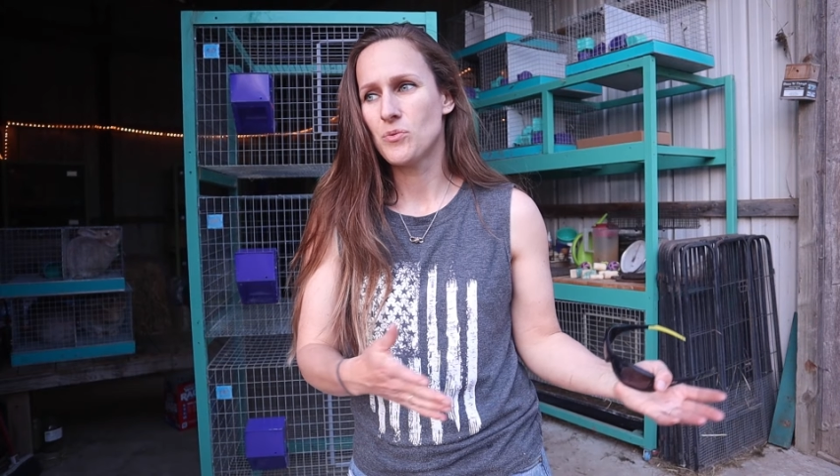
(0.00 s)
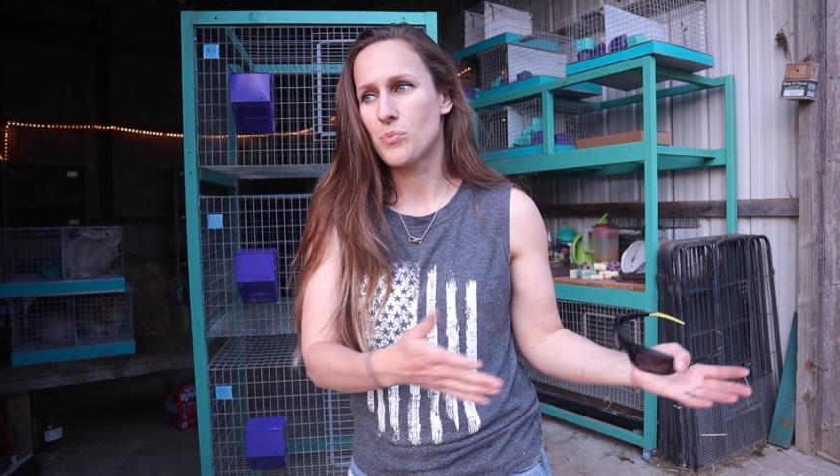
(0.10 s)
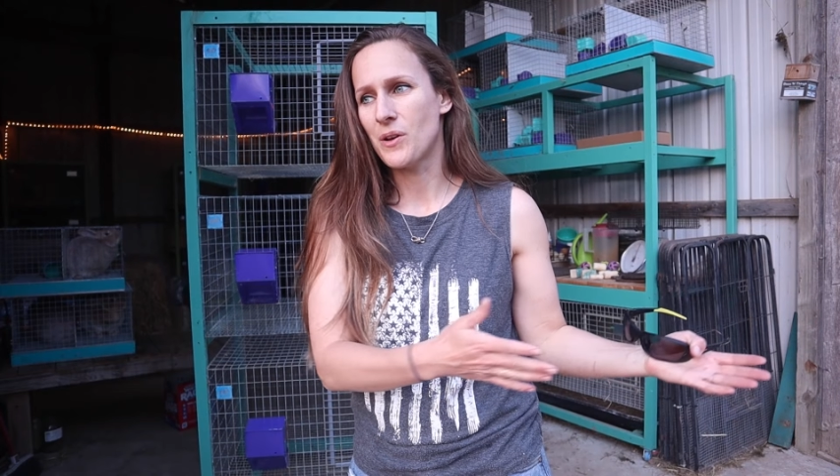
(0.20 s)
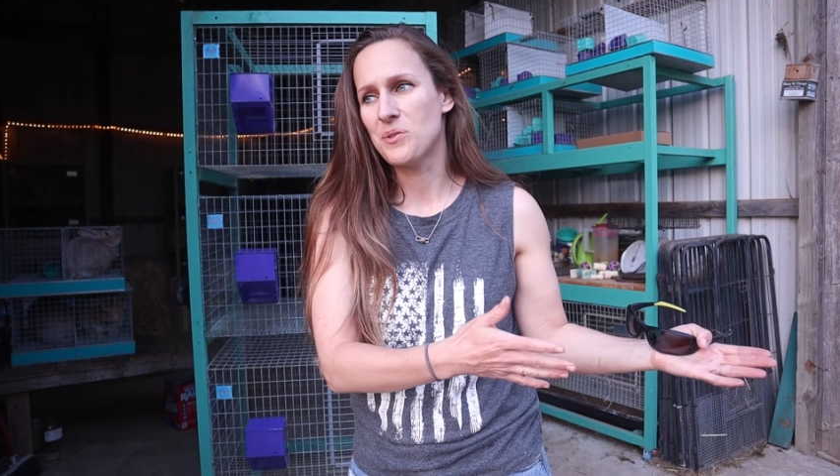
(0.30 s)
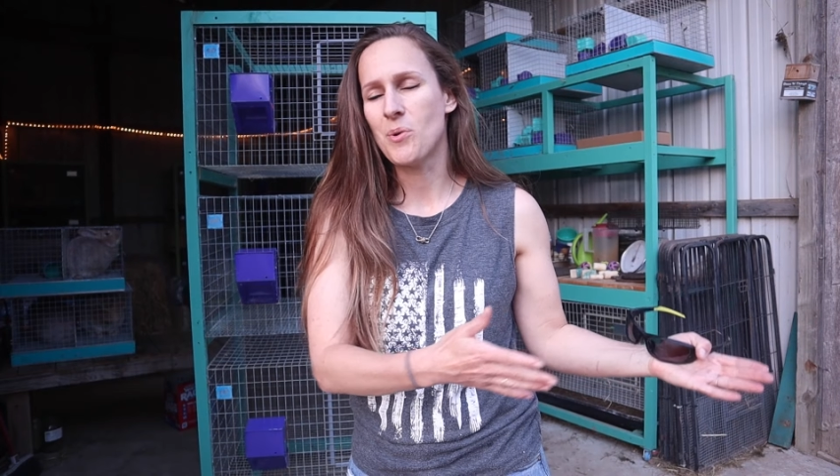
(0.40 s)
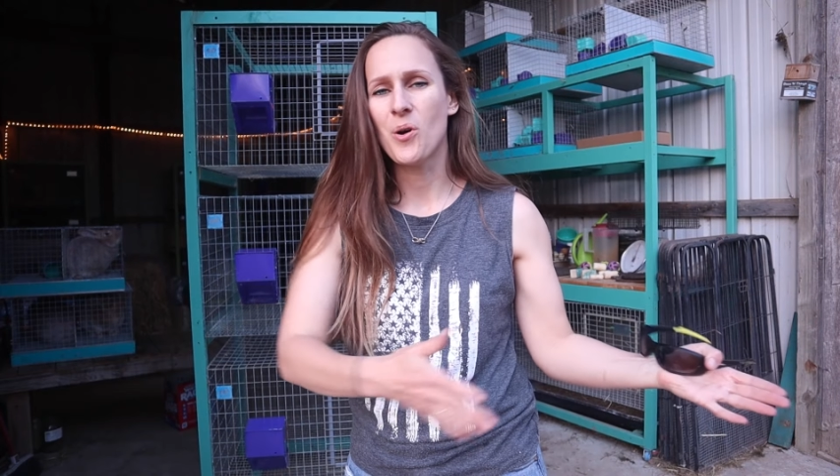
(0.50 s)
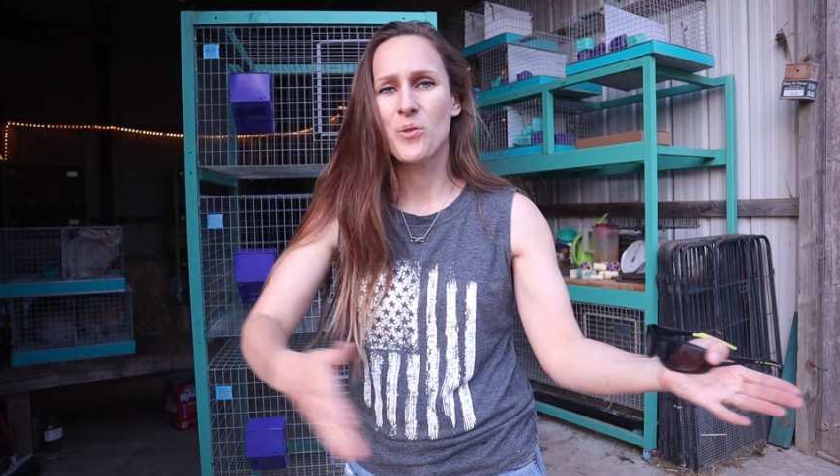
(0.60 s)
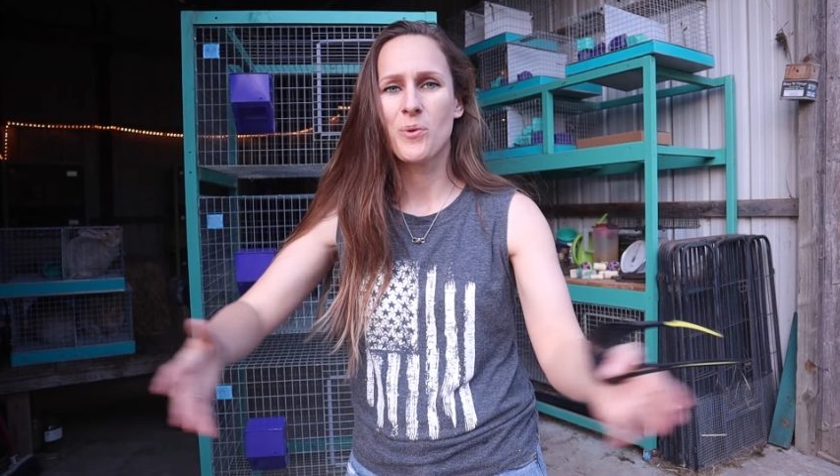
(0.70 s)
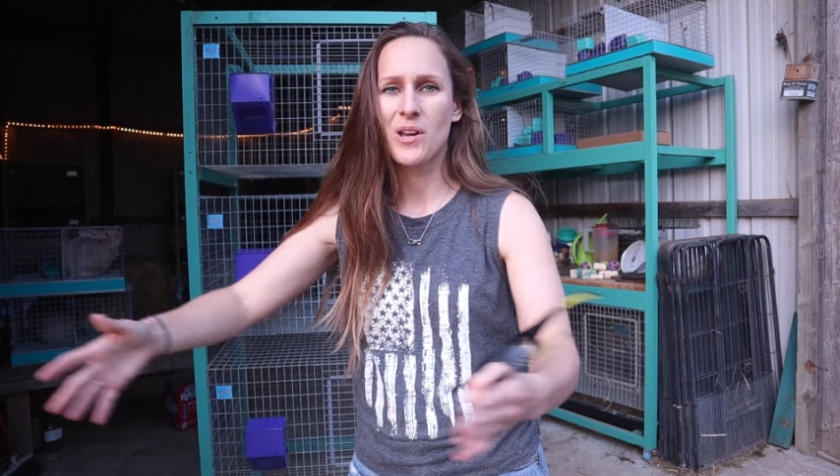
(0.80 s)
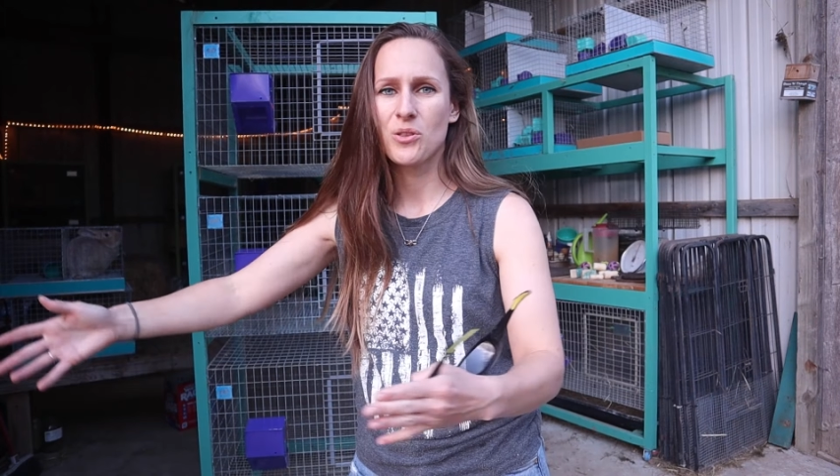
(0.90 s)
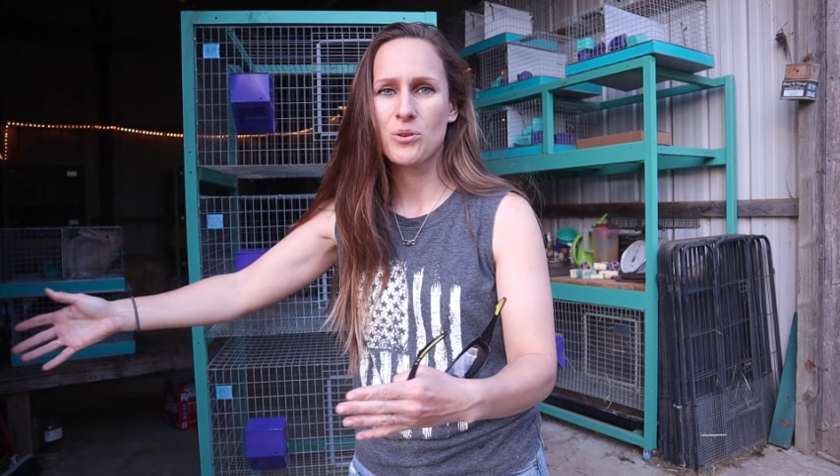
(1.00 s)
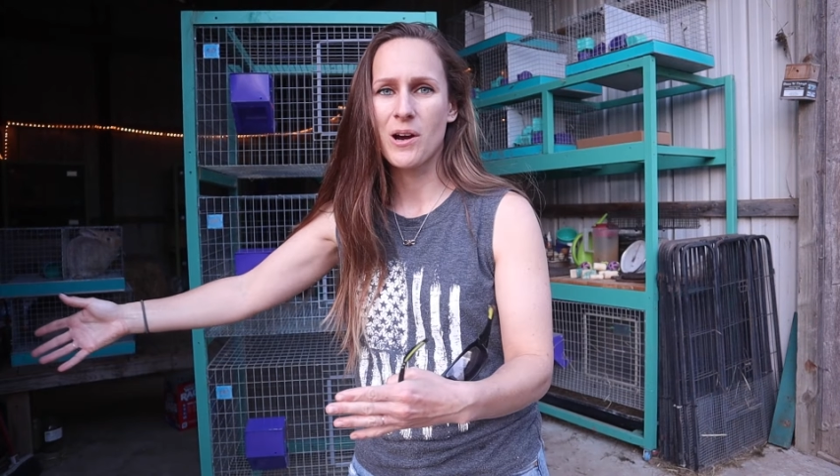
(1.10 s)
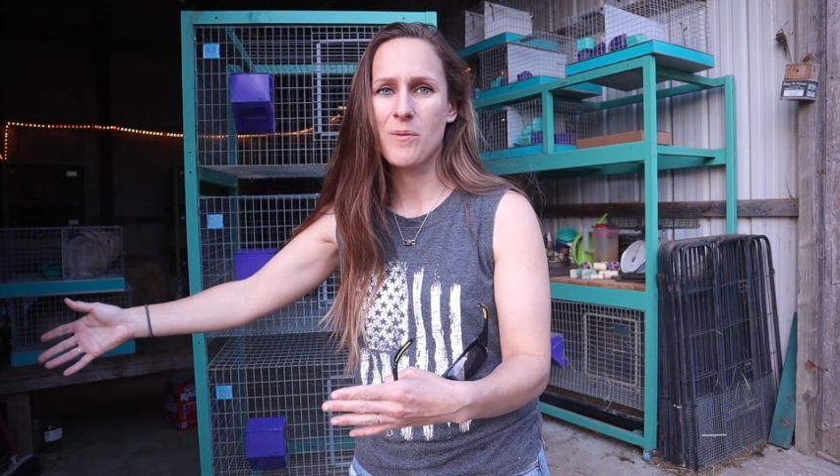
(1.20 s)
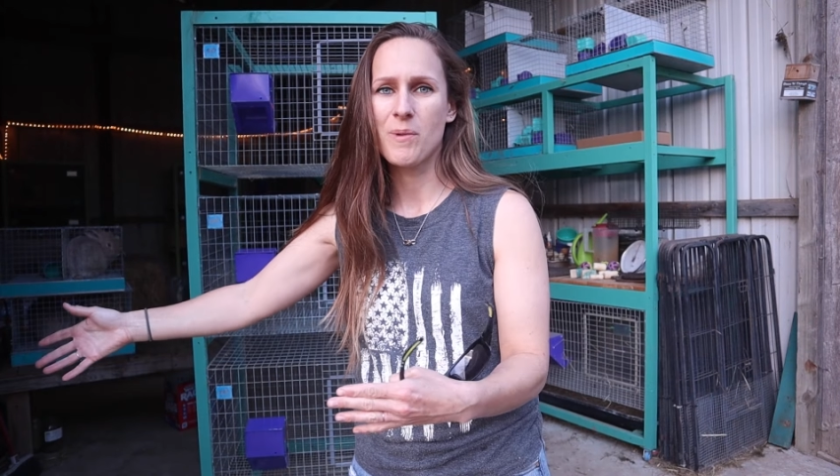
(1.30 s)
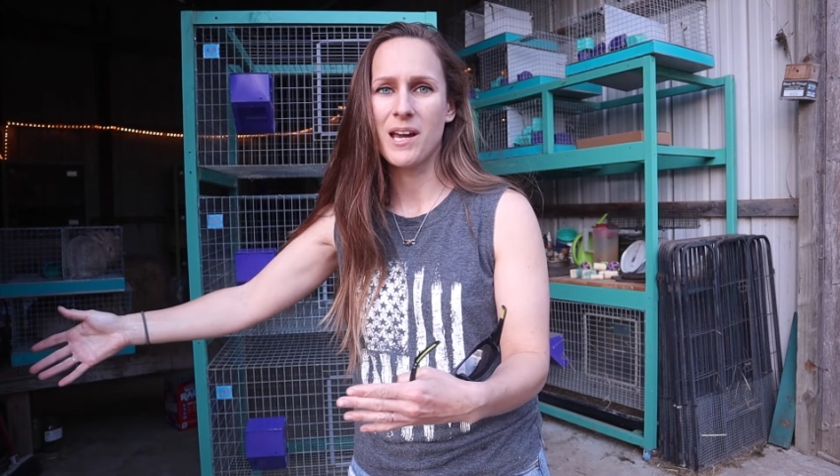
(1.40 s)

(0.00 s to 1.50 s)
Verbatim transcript: bred them all the way throughout